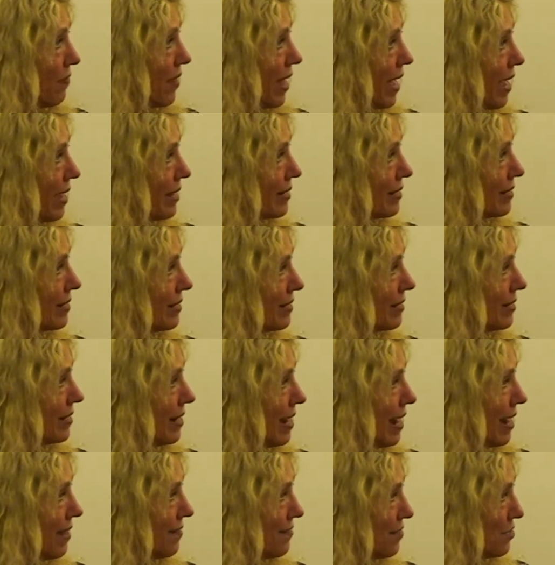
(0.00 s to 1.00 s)
that,
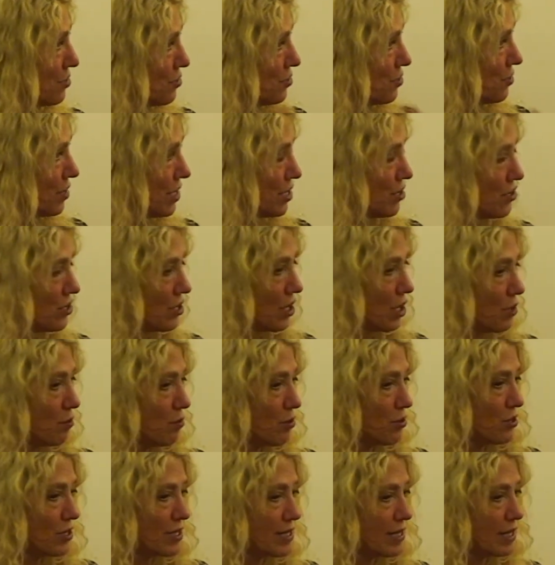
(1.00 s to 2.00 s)
and this young
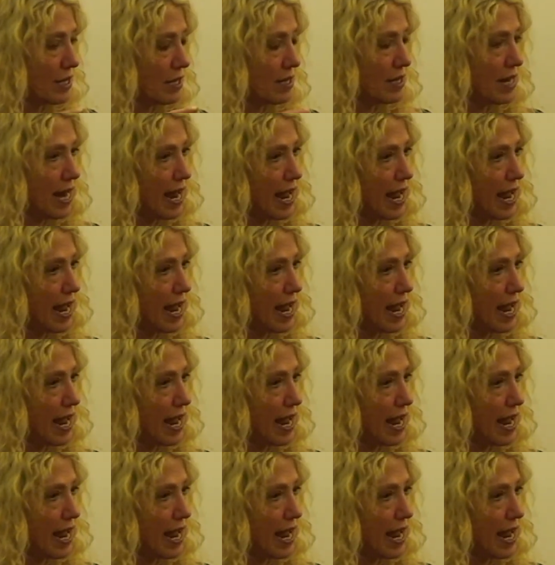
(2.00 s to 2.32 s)
person.